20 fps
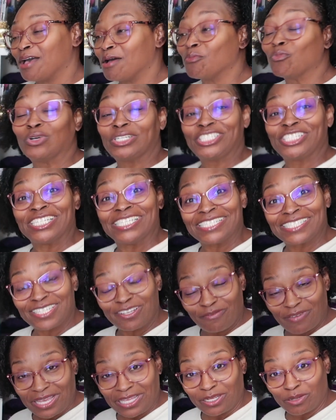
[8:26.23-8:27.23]
which is
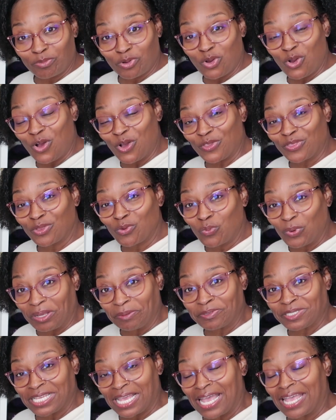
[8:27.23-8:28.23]
available on the
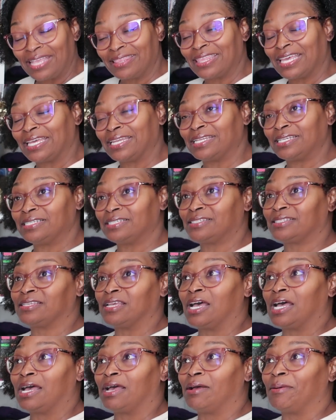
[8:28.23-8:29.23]
website. That is
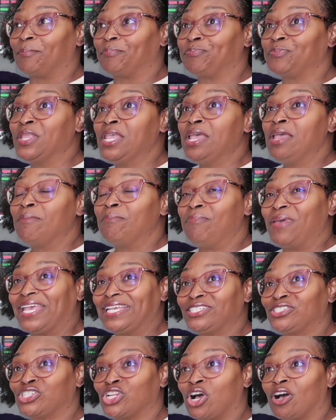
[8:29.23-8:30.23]

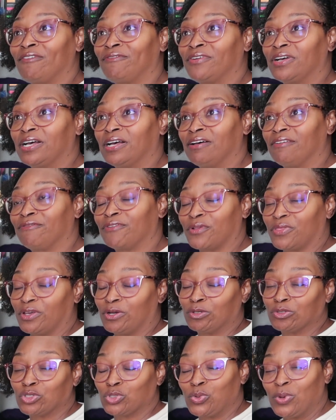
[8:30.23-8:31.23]
based off of, for
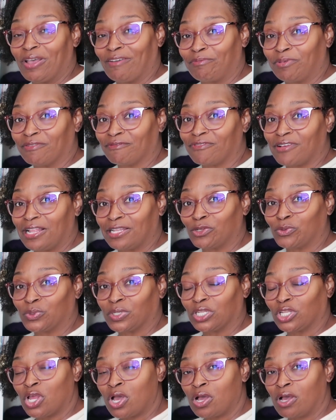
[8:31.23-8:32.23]
those who have been following
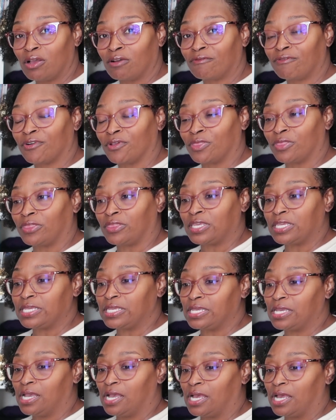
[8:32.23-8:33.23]
along, for
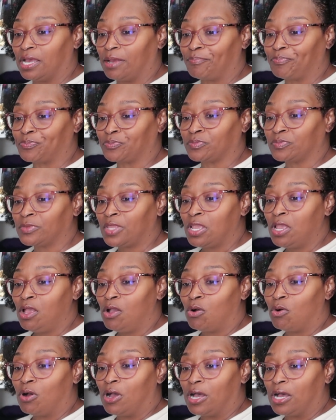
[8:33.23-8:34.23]
the
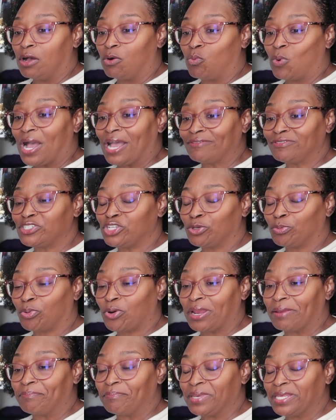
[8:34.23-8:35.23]
Wives Still
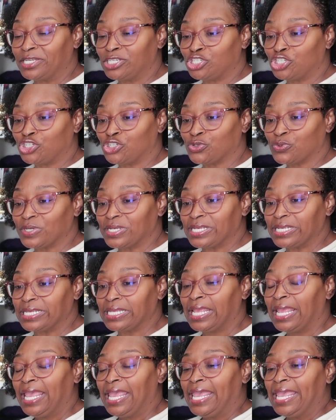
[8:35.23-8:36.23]
Pray
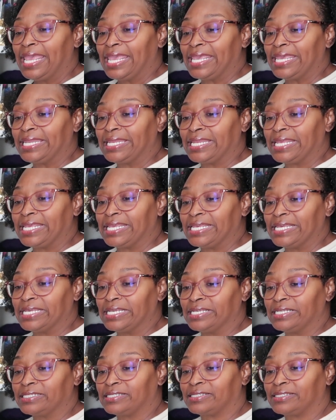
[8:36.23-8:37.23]
ministry. It
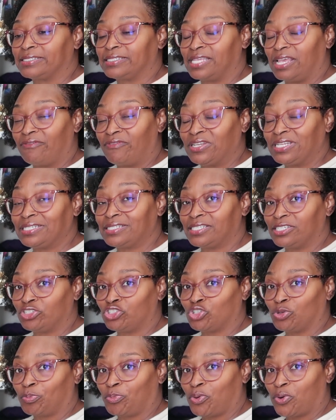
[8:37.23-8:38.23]
is 7
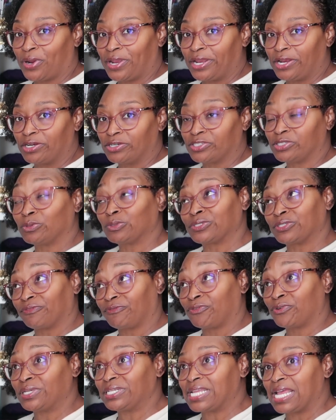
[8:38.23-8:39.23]
essential prayers. It was a
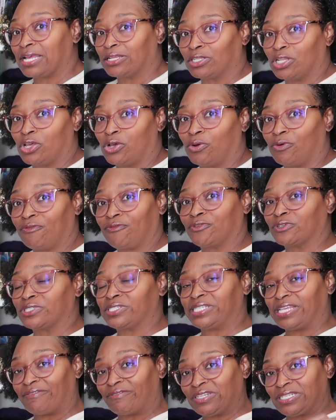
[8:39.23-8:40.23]
free download for
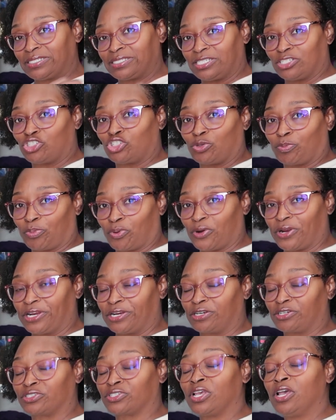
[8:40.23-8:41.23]
7 essential
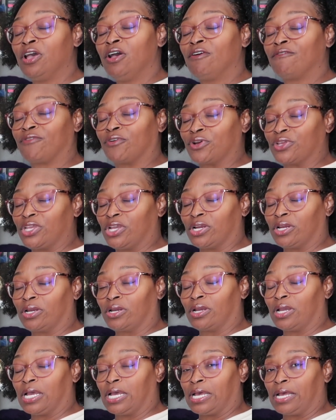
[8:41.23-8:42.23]
prayers for
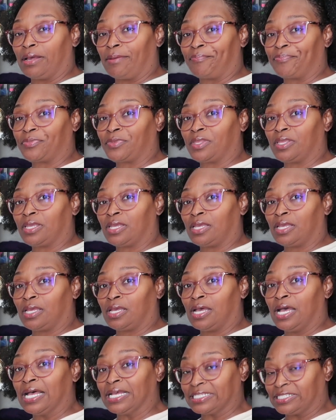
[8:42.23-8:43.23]
your
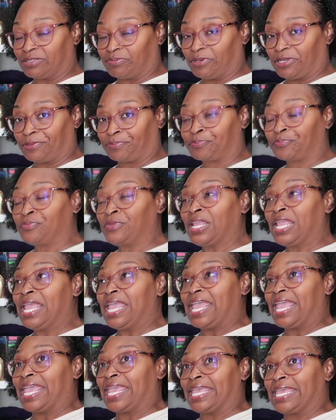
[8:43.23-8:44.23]
husband,
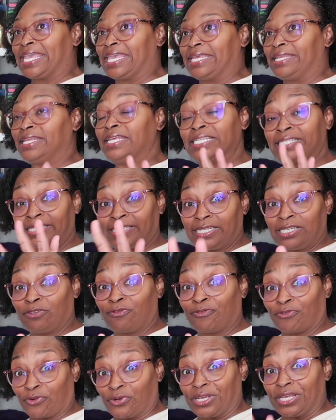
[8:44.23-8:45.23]
and it's
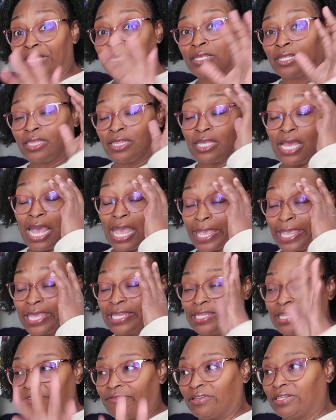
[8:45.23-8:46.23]
still free. I
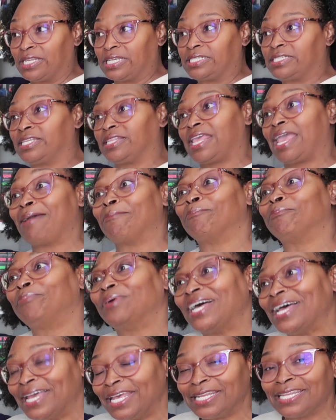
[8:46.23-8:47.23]
can leave a link to that,
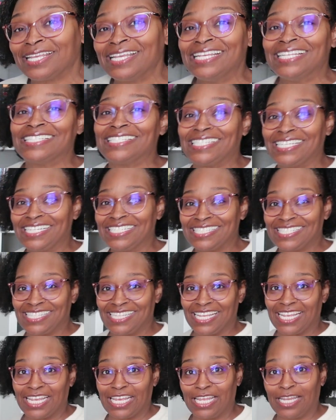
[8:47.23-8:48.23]
but since
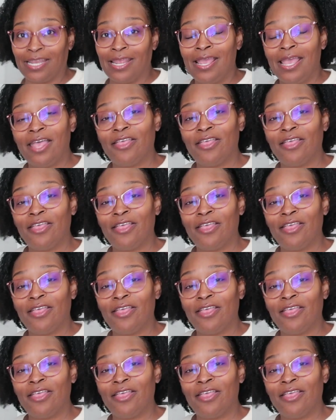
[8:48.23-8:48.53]
then